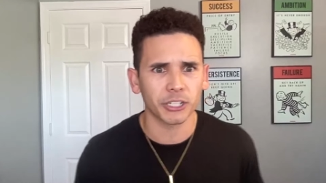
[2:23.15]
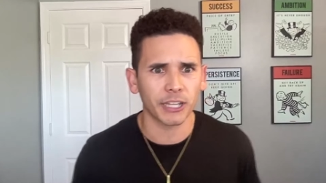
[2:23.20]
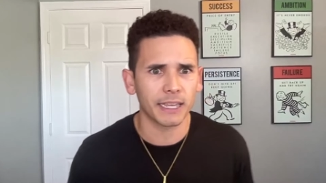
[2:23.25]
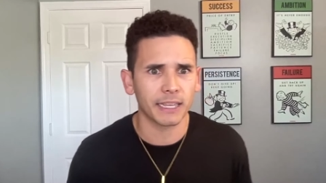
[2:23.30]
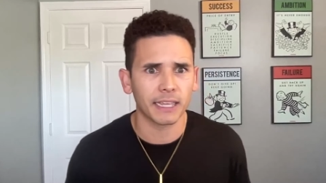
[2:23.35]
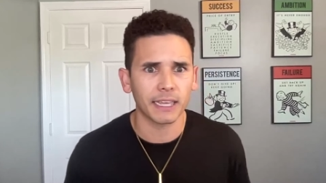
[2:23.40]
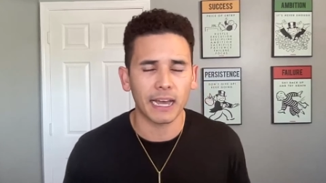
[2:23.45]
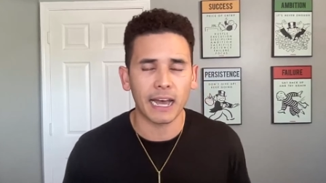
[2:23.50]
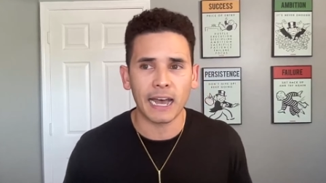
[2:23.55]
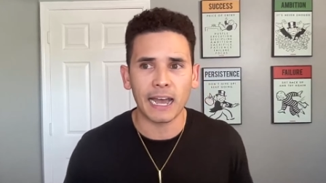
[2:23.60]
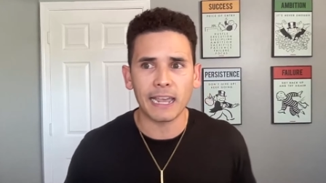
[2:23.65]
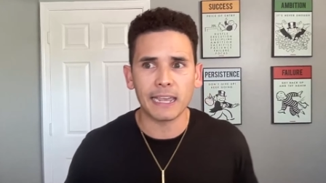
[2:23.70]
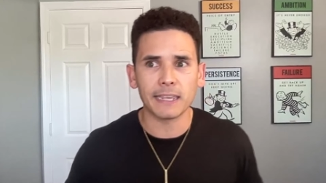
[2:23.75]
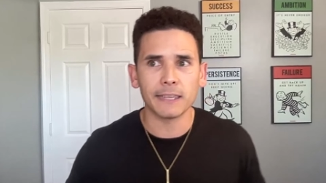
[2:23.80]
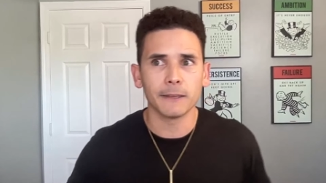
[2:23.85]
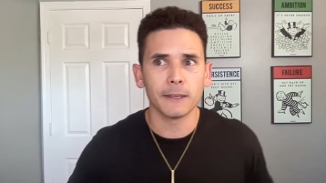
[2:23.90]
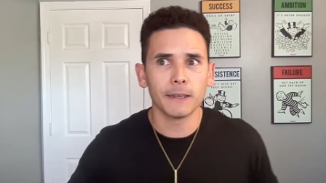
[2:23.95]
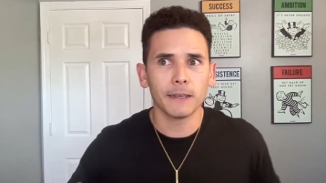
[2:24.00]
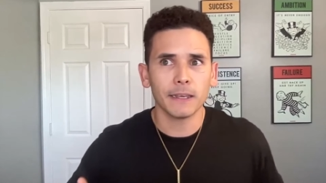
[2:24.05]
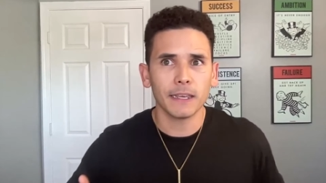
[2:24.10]
Like,
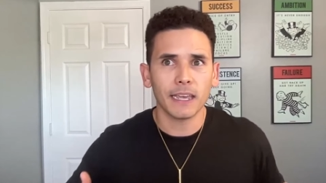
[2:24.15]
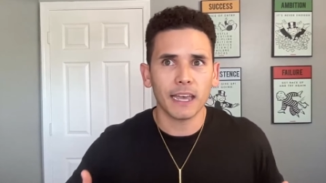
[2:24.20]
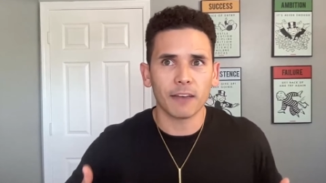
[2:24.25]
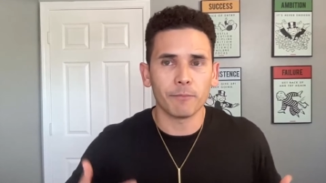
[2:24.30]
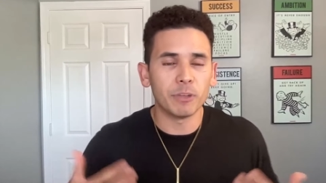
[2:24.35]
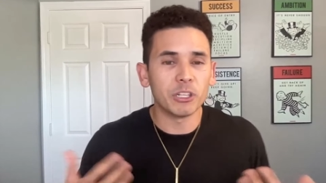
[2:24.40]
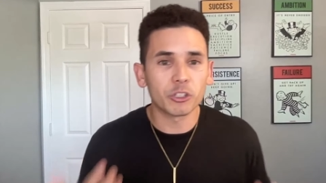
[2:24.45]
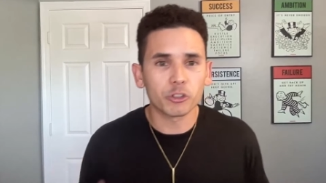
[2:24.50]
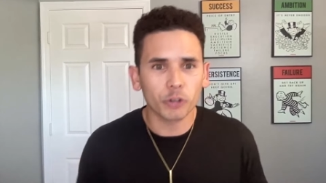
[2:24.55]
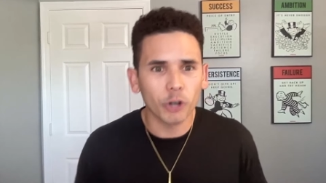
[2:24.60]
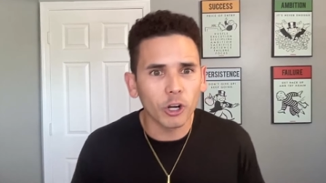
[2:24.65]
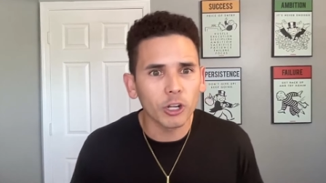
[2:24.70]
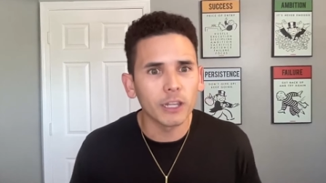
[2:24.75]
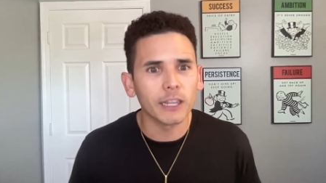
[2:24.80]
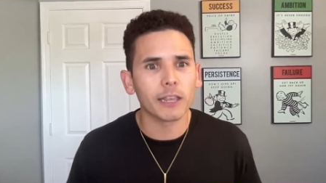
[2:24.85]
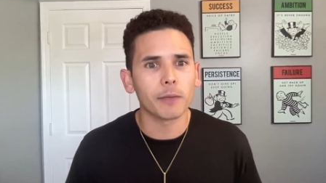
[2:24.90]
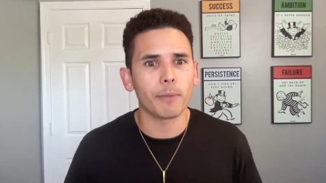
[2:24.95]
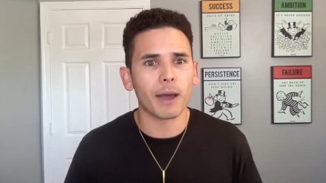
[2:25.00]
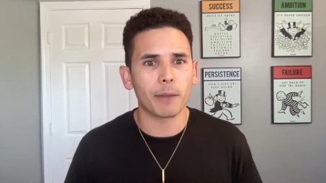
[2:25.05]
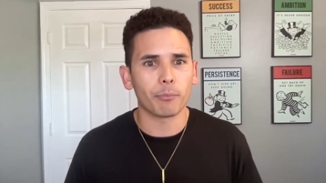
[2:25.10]
I have been
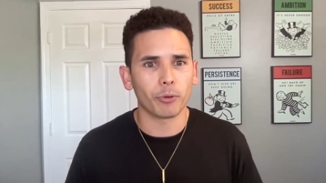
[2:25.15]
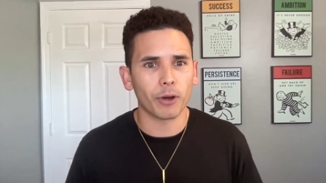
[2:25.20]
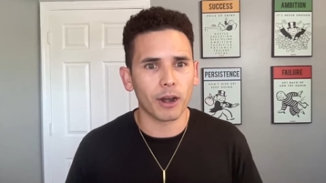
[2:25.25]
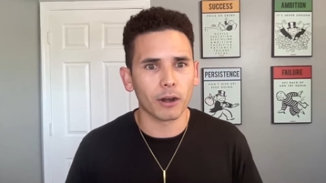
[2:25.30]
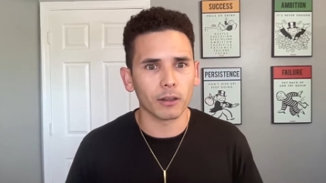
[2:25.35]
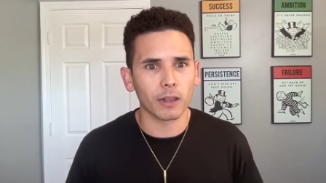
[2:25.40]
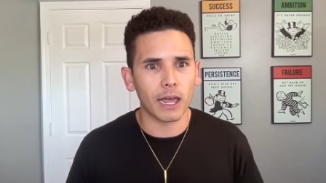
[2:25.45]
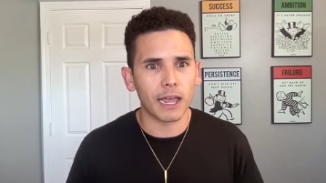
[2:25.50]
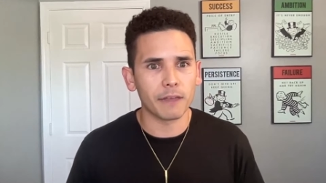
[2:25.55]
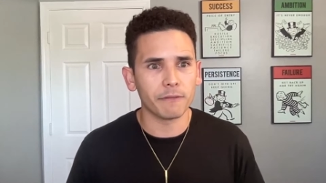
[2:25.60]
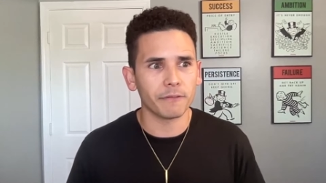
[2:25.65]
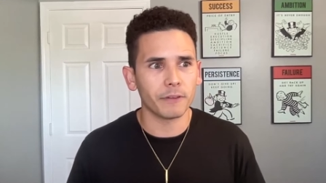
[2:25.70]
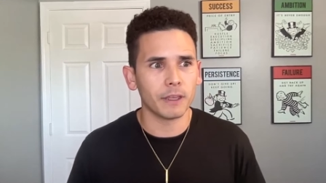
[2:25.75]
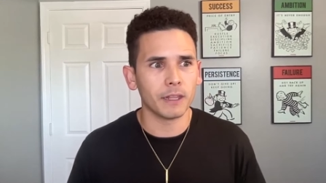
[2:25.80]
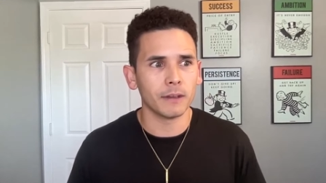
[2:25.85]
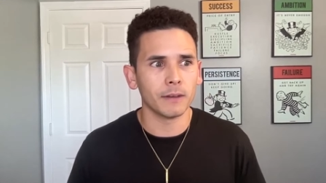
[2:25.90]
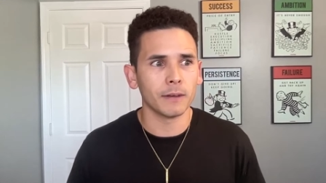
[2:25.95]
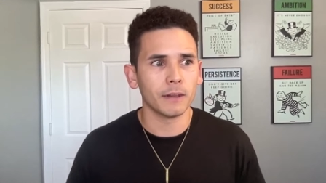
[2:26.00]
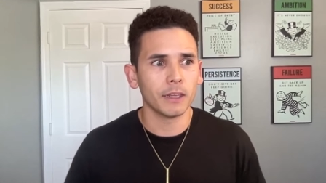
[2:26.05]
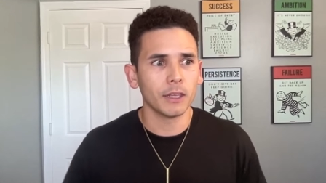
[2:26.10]
struggling in my prayer life
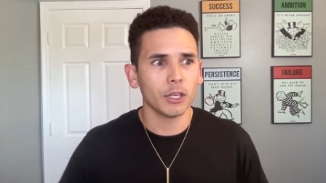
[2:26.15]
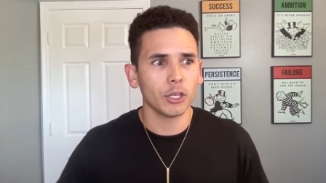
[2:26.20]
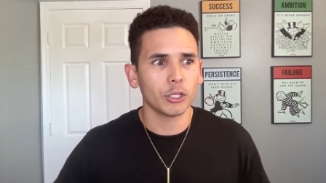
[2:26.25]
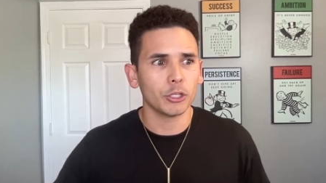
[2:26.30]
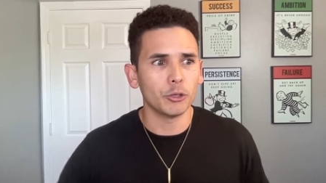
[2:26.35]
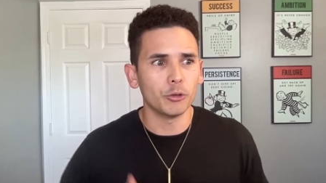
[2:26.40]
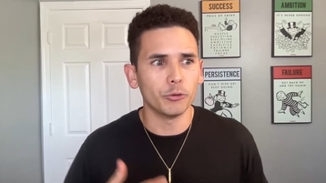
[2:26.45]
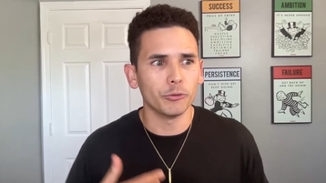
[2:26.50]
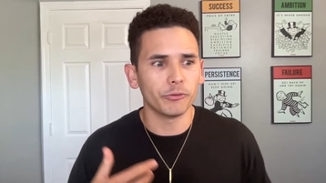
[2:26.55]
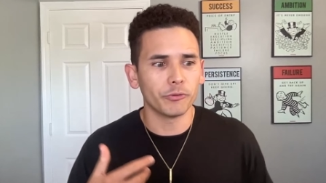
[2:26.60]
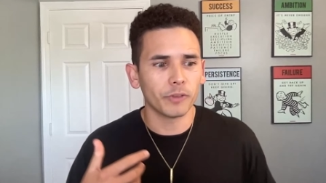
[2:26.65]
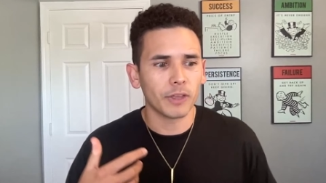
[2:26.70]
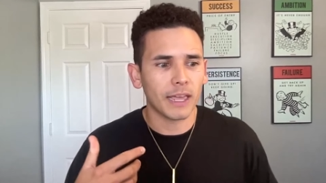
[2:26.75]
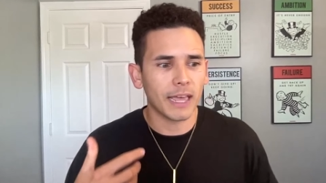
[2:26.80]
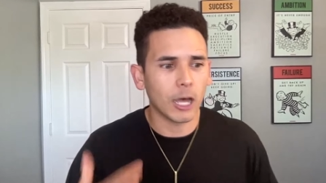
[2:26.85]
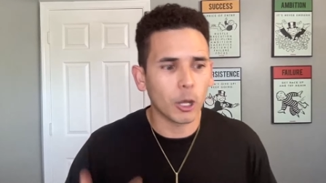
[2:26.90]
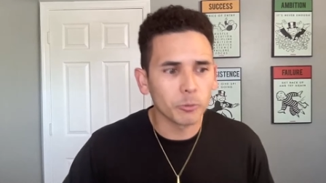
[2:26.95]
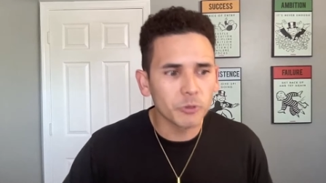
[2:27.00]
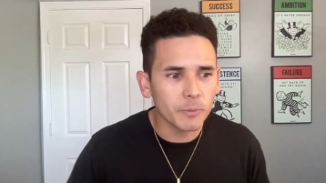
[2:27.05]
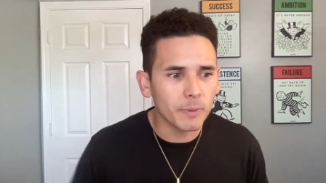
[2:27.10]
and you've
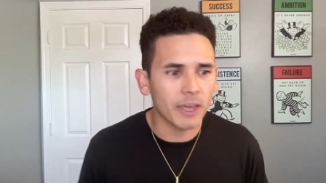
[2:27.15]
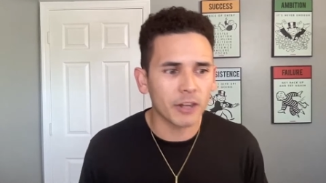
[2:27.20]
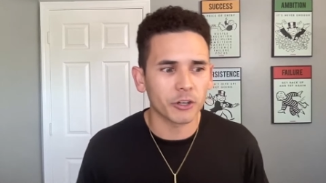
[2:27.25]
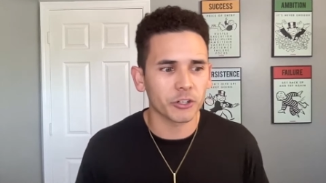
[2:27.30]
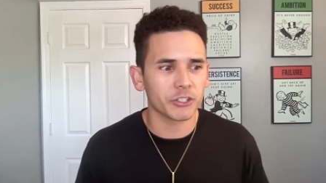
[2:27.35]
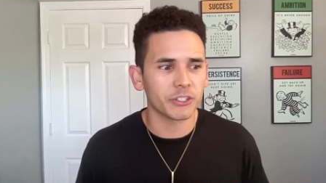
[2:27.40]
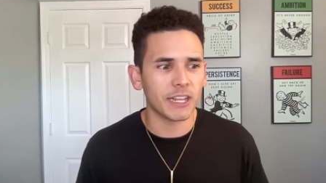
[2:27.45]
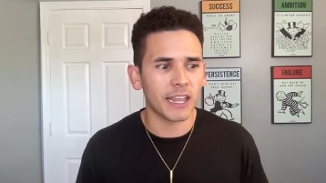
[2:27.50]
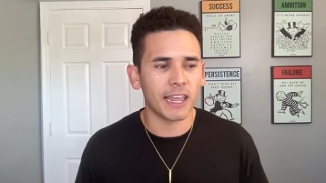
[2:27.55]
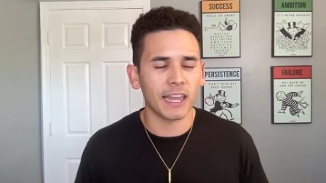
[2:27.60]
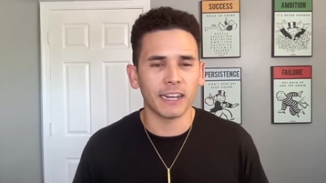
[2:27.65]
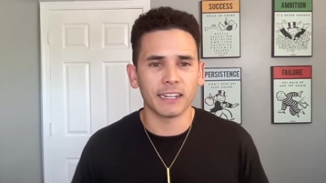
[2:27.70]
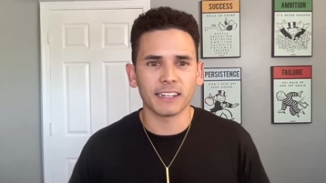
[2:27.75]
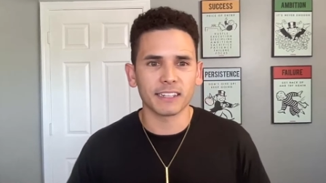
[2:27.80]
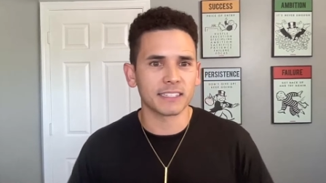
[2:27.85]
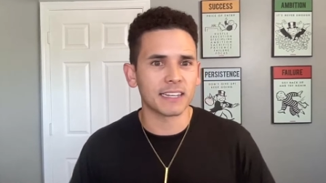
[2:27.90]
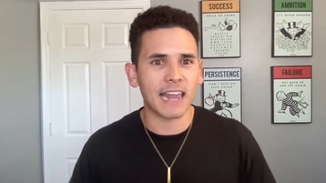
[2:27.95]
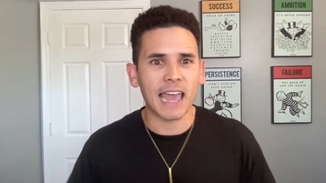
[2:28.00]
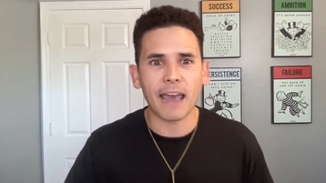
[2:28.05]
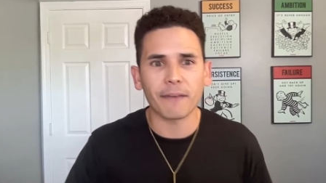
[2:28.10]
helped me understand it
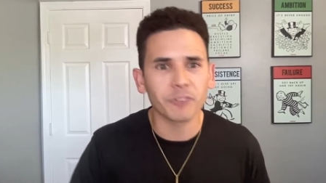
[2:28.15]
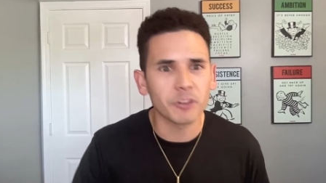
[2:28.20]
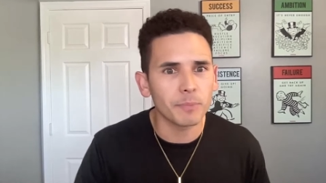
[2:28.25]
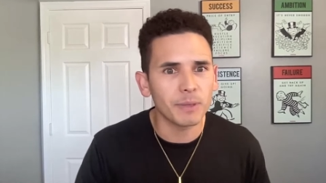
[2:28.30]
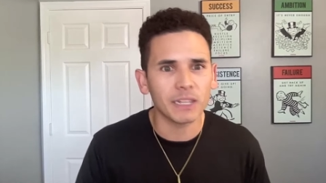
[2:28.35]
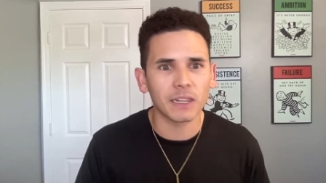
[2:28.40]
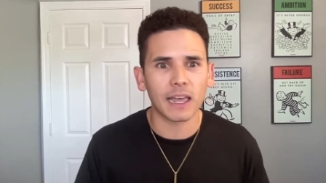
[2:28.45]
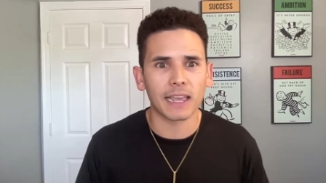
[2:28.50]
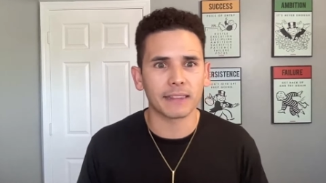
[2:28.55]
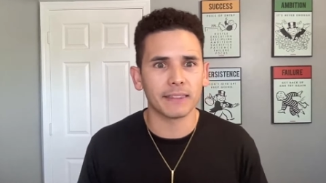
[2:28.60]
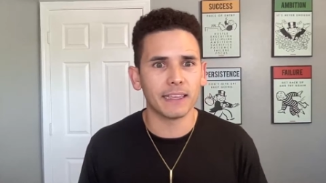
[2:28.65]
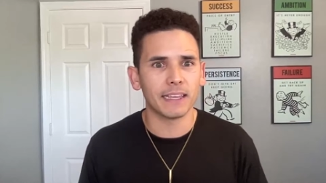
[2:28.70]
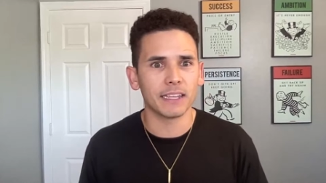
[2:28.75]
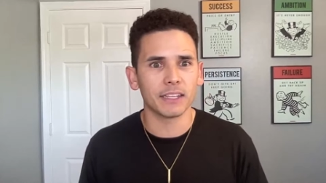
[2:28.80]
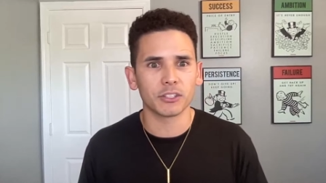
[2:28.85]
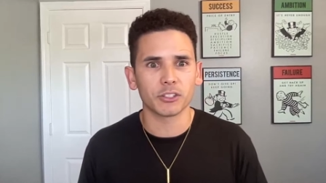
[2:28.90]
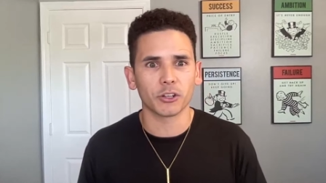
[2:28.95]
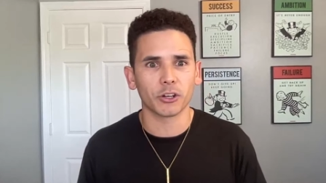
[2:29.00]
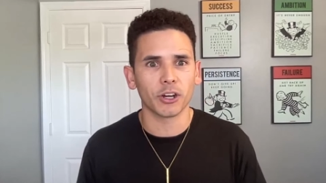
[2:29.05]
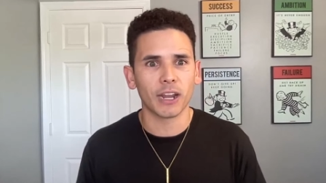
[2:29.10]
doesn't have to be like
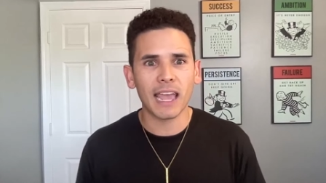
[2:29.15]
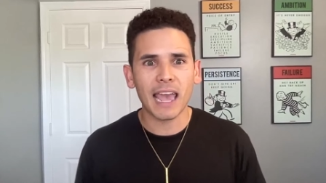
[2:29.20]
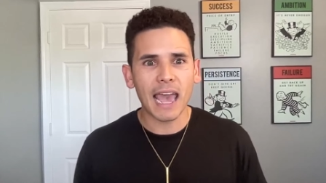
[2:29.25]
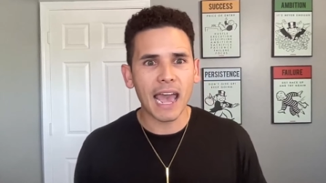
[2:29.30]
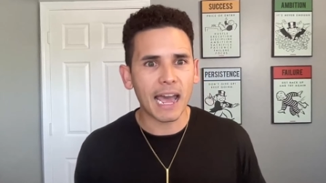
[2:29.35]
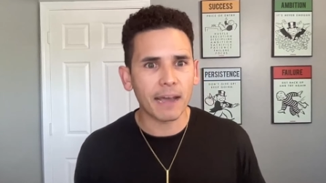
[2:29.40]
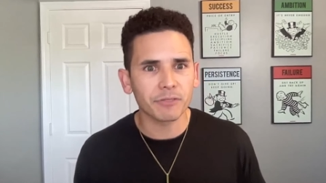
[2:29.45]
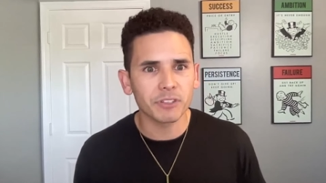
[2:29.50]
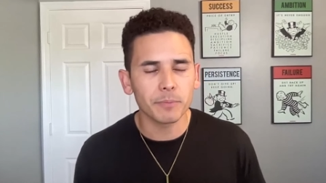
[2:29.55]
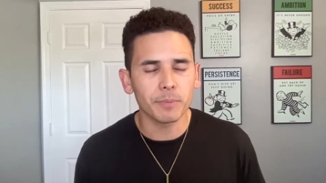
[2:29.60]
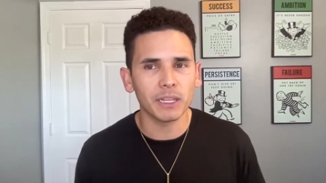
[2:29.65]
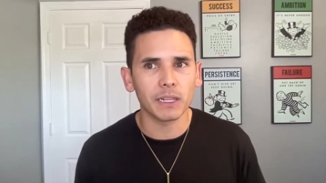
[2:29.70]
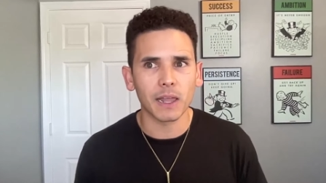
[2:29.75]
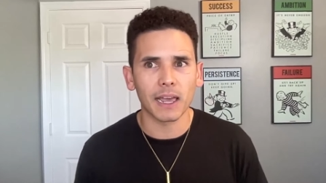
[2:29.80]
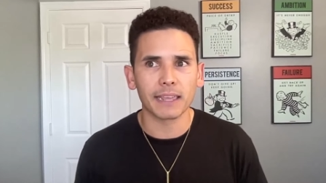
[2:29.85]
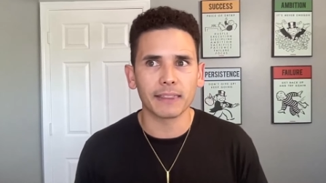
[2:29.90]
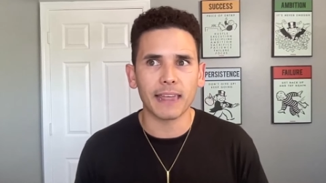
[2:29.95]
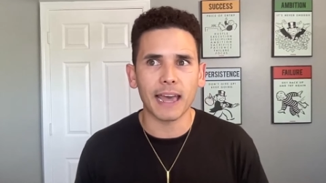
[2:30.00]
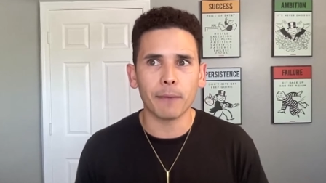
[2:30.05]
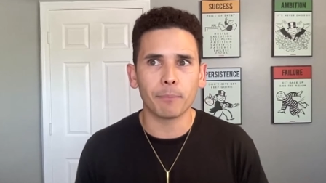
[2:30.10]
this or have to be
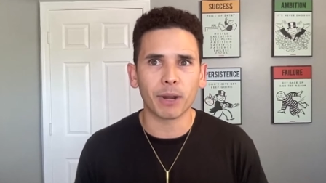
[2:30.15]
like that.